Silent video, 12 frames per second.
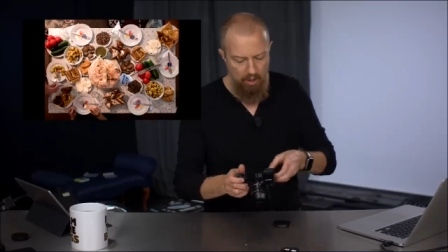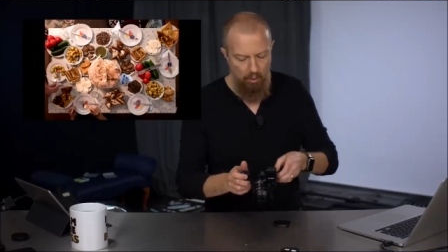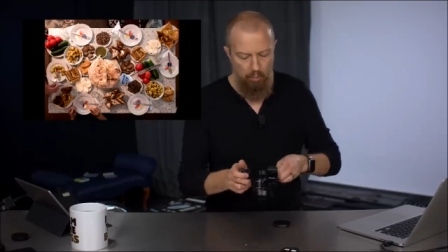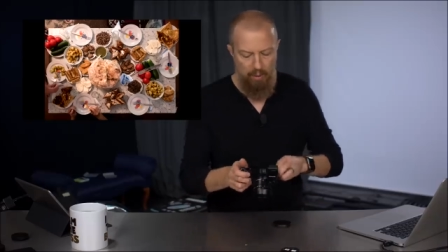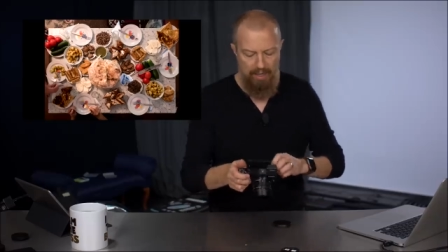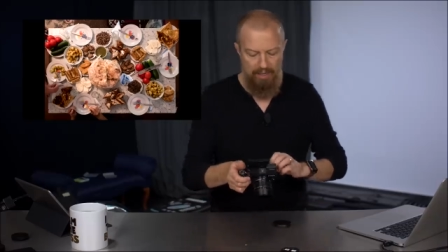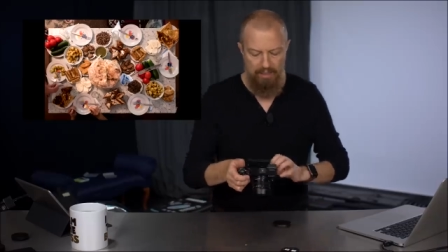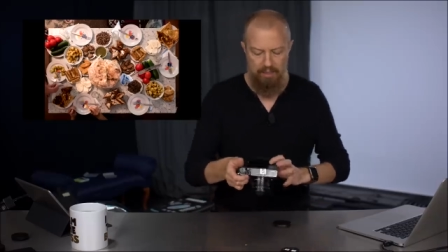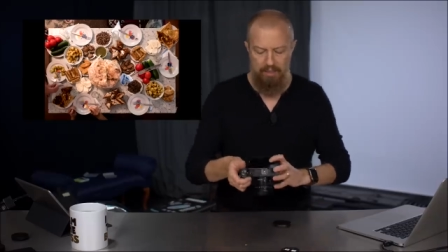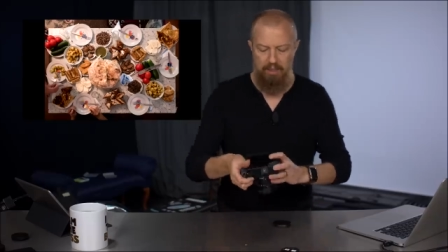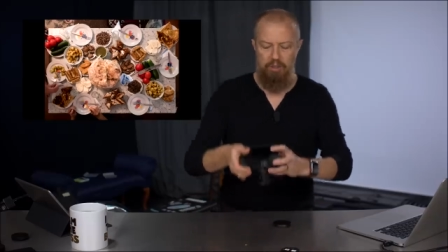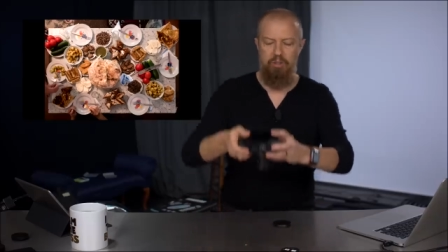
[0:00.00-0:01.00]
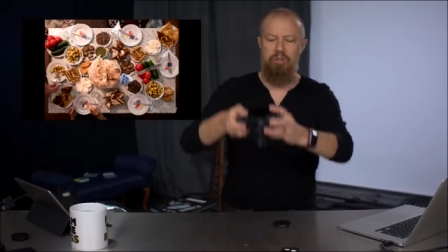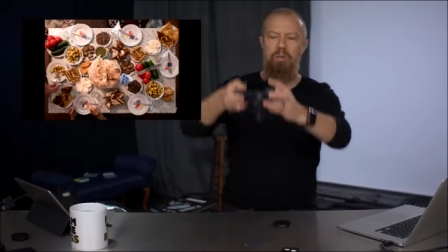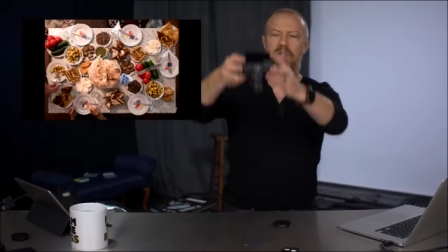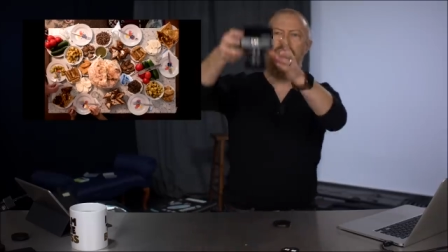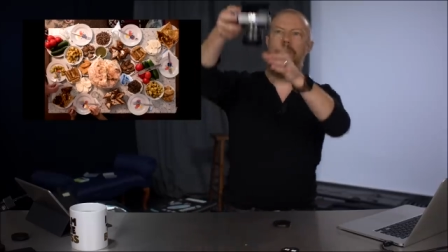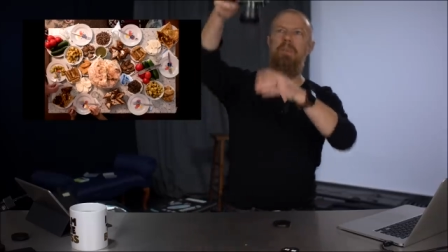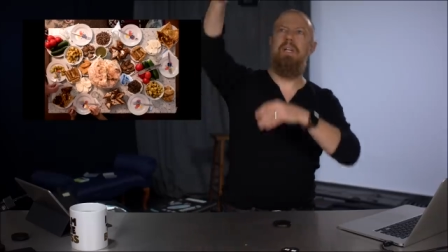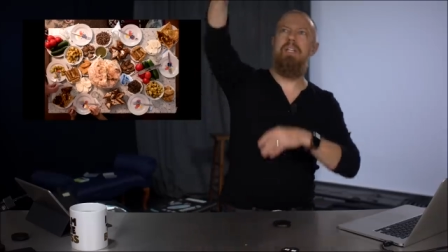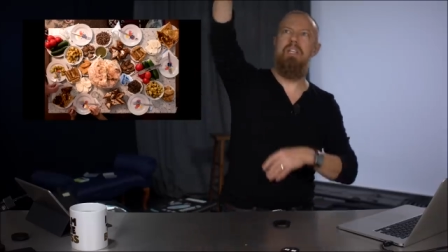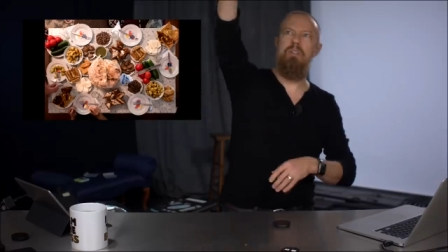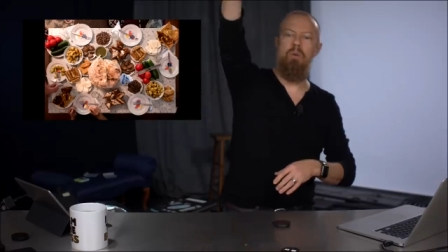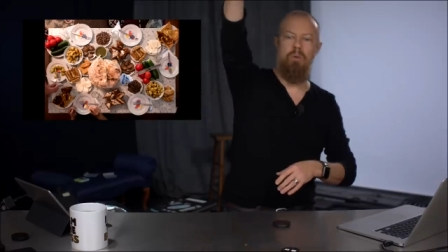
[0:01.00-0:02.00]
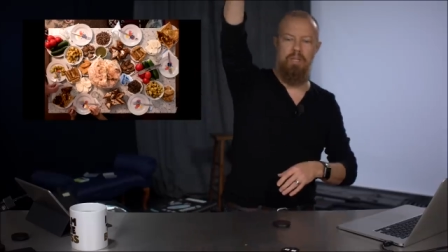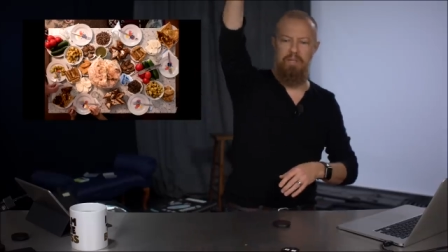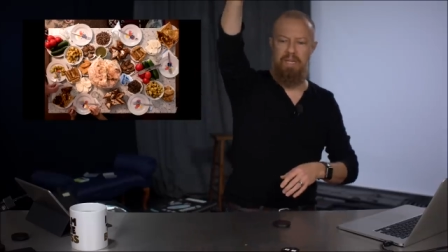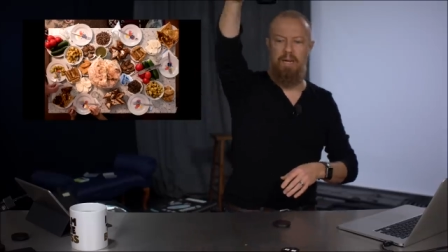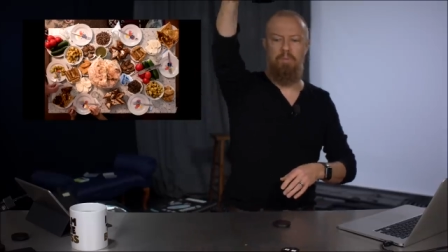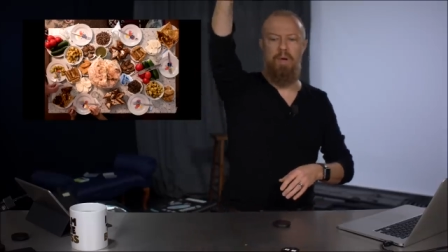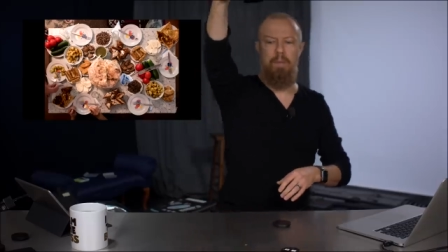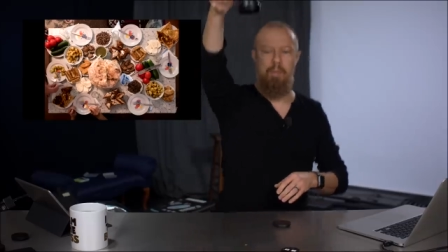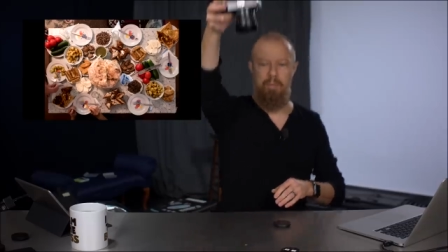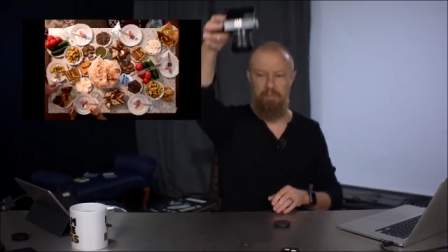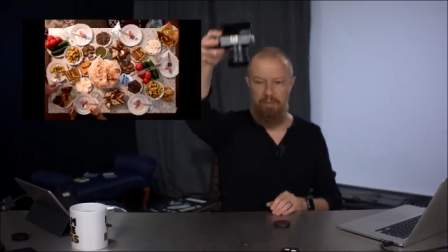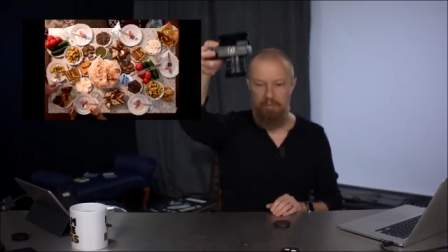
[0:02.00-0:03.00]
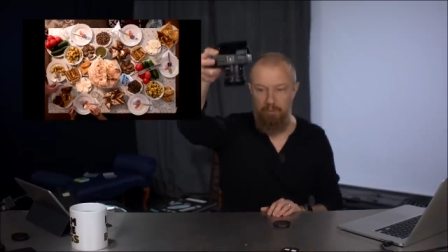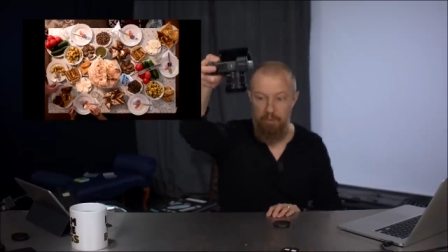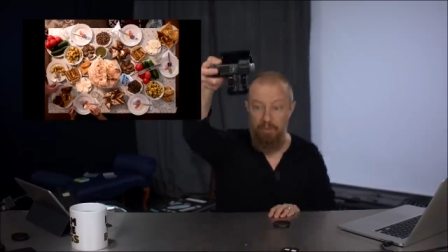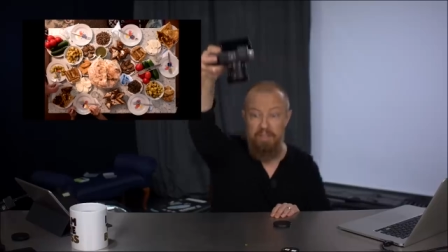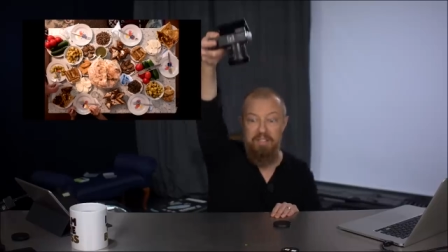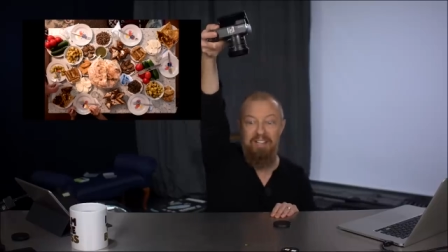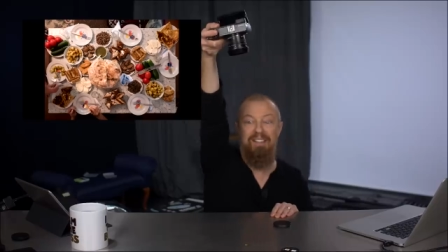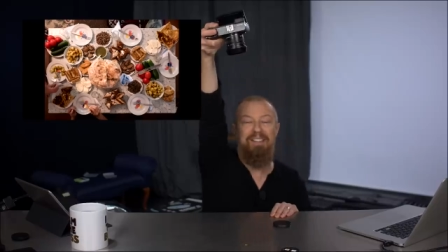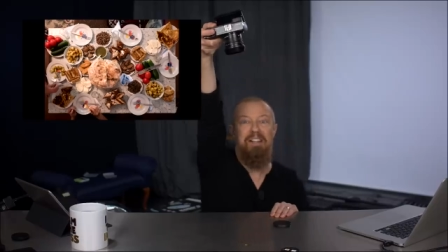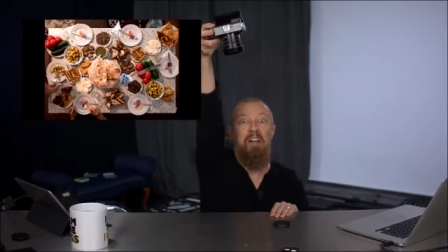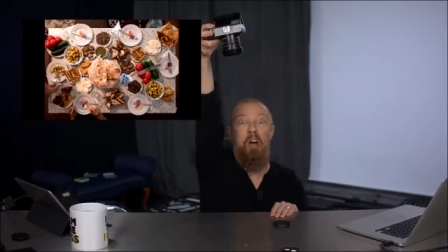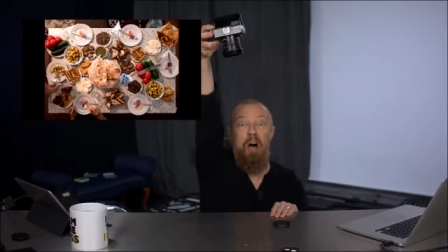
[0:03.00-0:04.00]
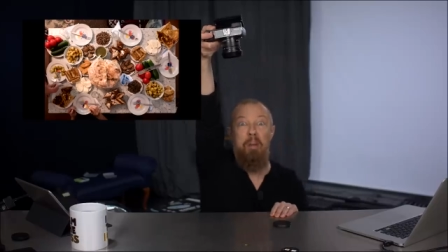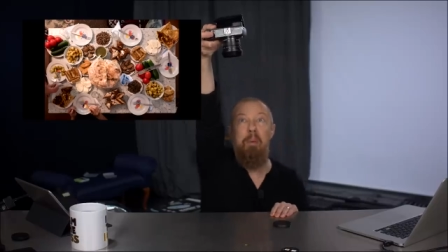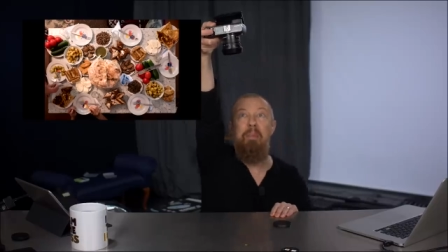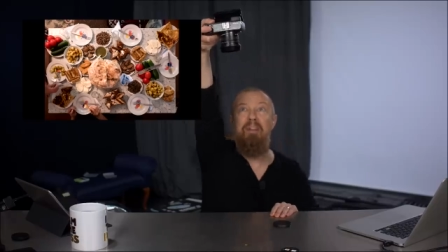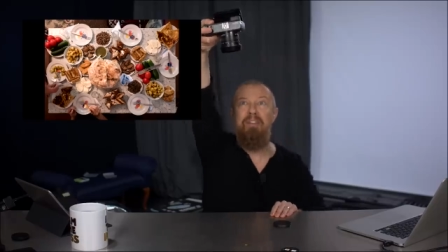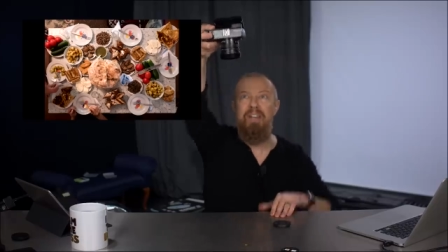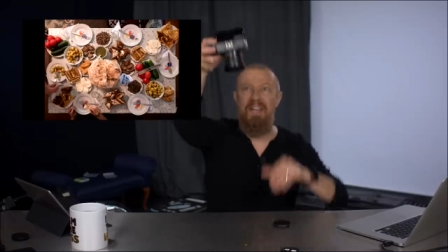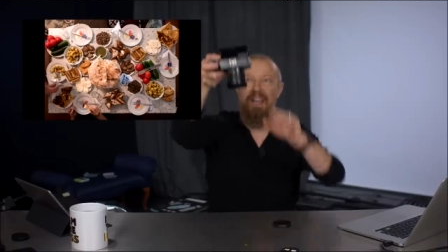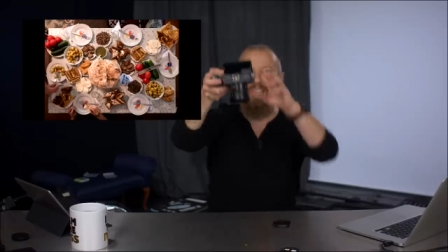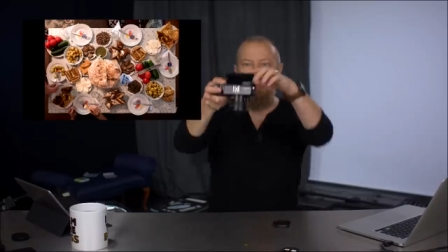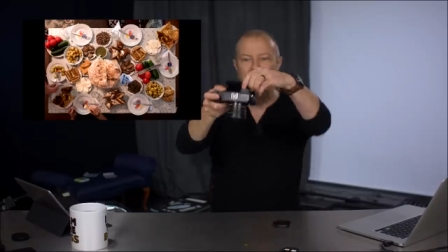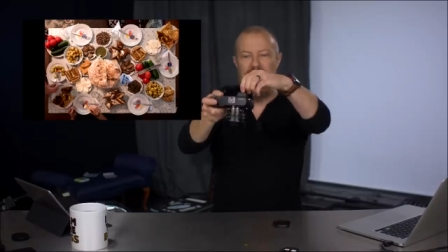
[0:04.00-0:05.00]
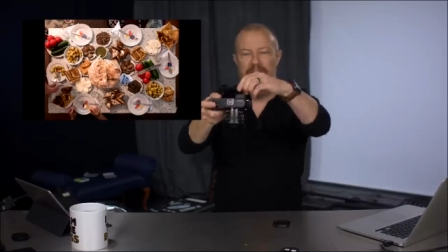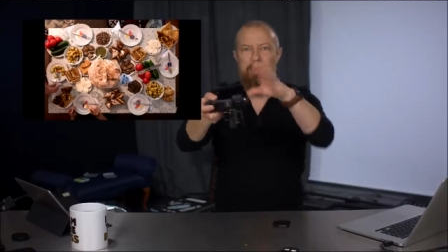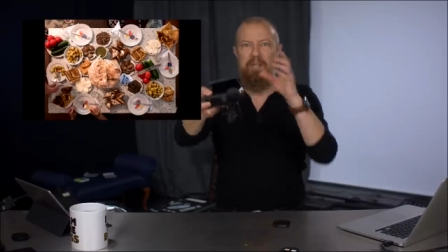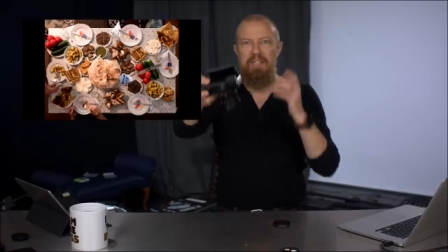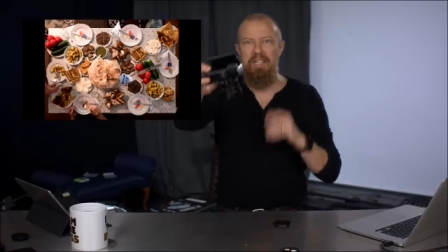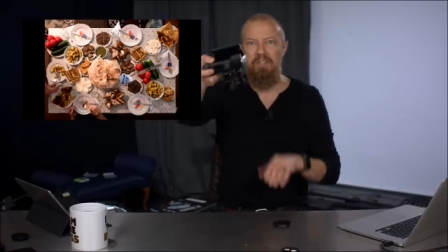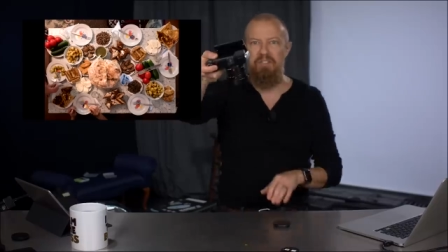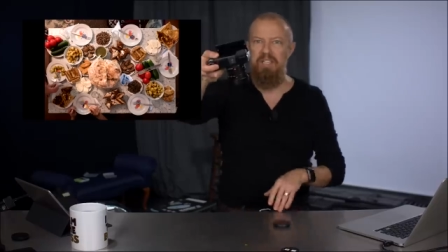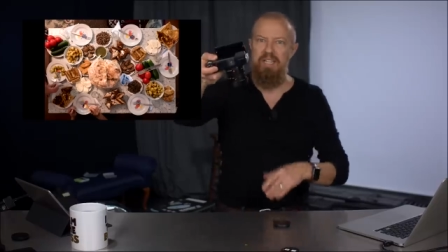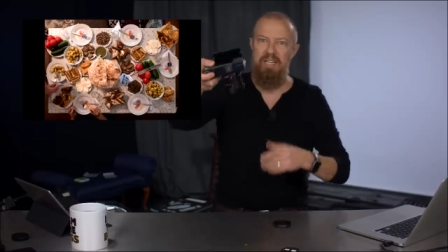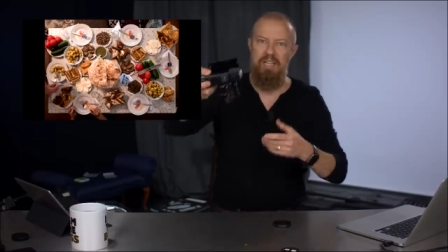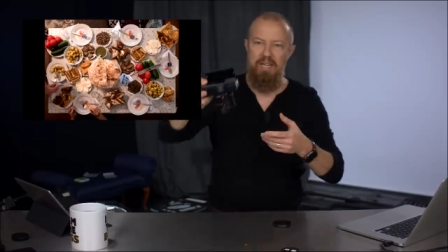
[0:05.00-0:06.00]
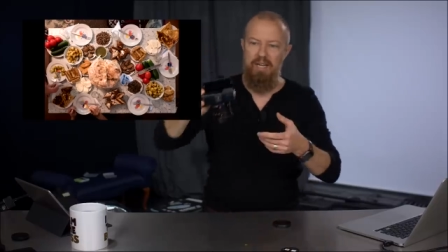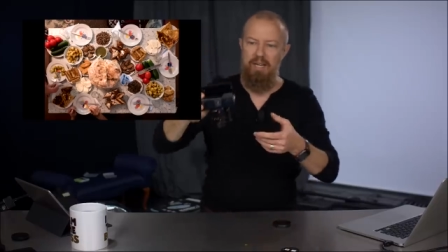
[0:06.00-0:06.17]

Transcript: When you're doing something like this, holding the camera up above, okay, we'll do it like this, up above your head, you flip out the L C D.